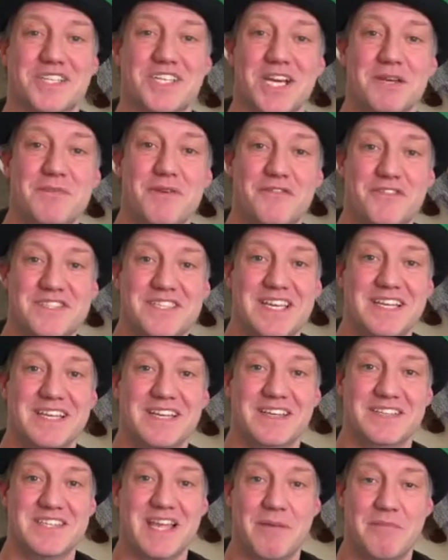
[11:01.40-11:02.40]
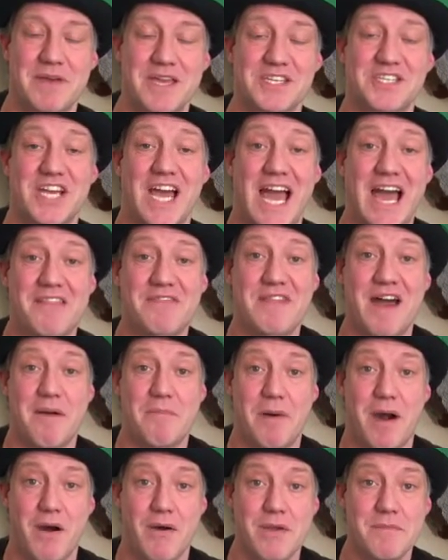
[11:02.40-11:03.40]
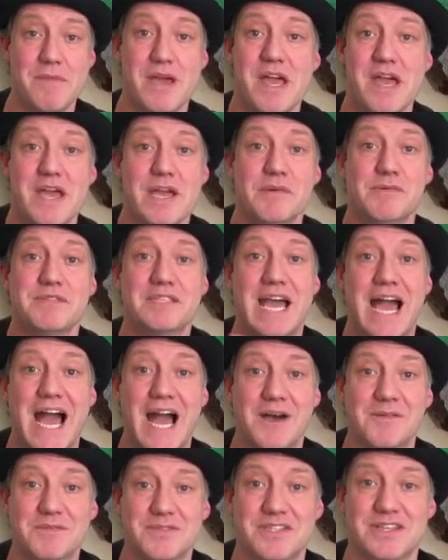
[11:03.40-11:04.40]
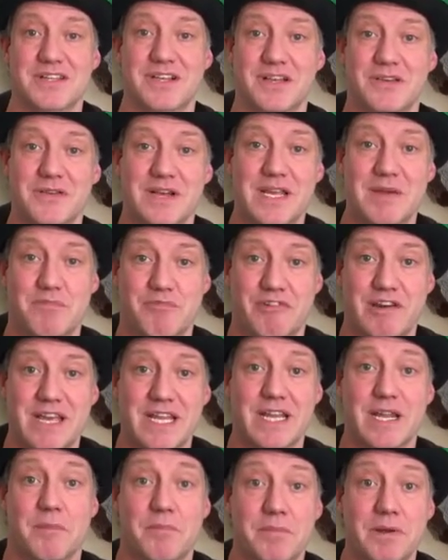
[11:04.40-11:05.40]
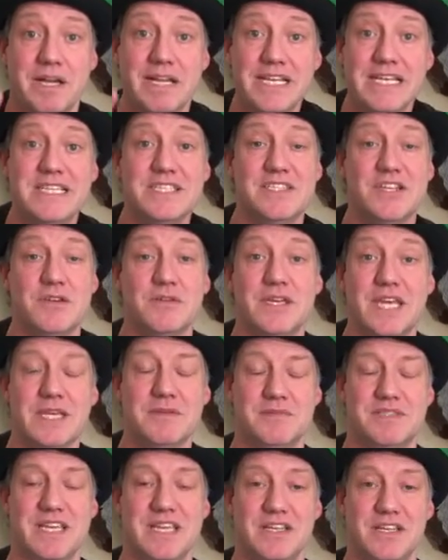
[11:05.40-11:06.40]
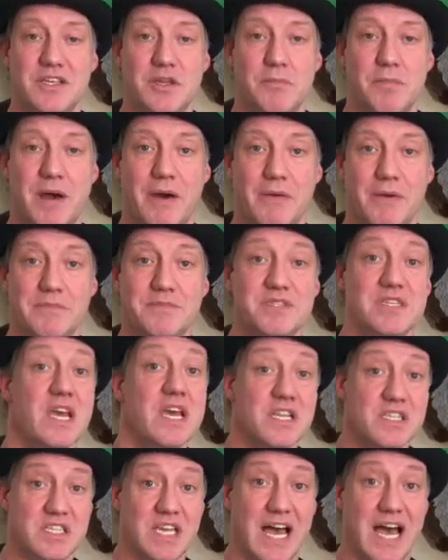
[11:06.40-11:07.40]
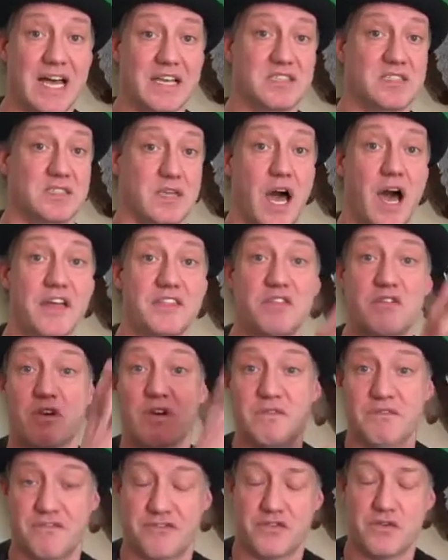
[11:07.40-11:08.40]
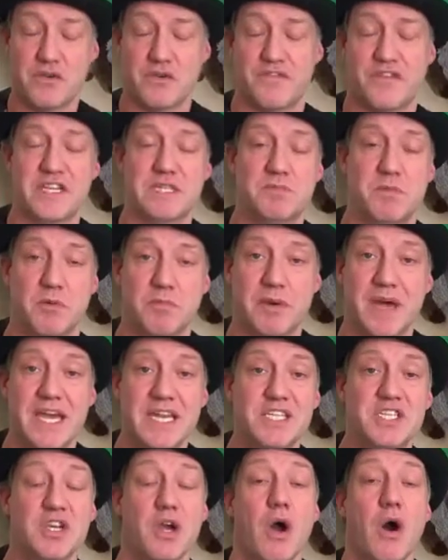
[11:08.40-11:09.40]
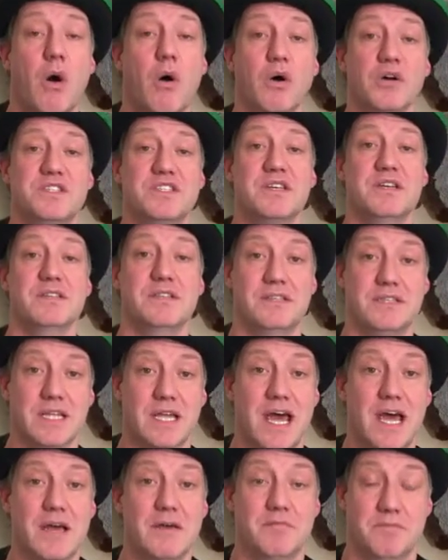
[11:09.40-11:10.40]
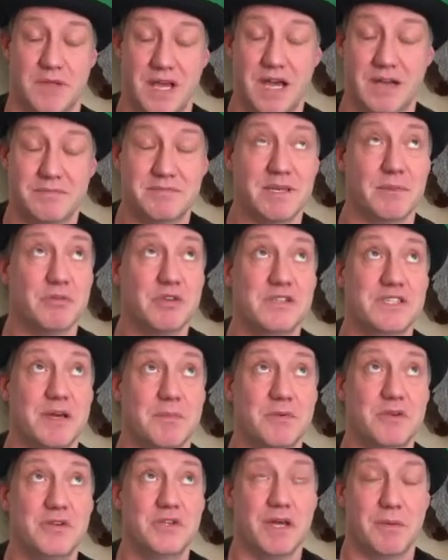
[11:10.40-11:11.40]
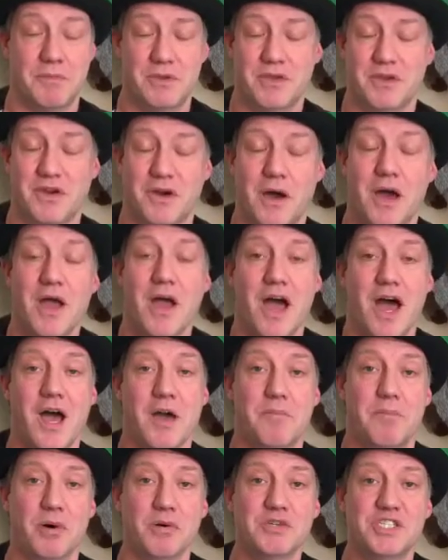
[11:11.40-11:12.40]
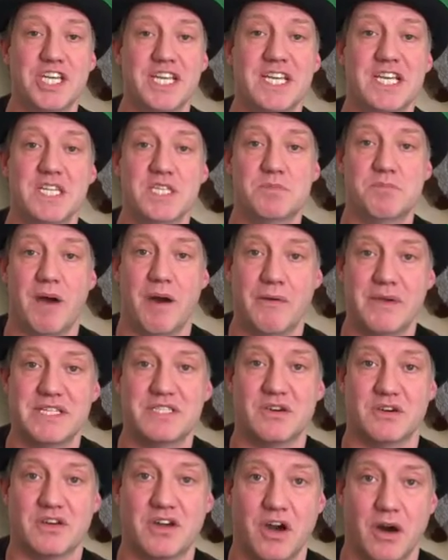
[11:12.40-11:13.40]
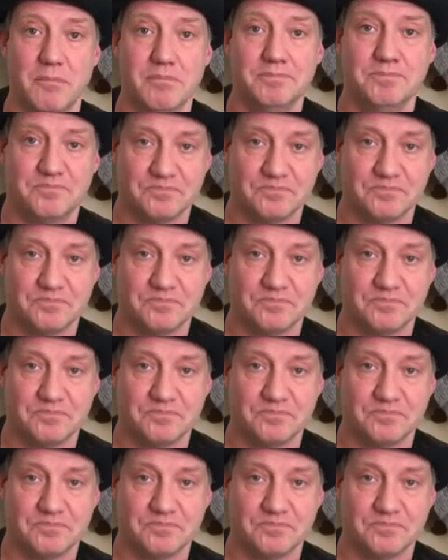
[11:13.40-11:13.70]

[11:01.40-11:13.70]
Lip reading: Amy, for sending us that picture and that poem. It was absolutely brilliant. And please do keep sending your poems to us, either on through the Facebook page or to www.pauljenkinspoet.com.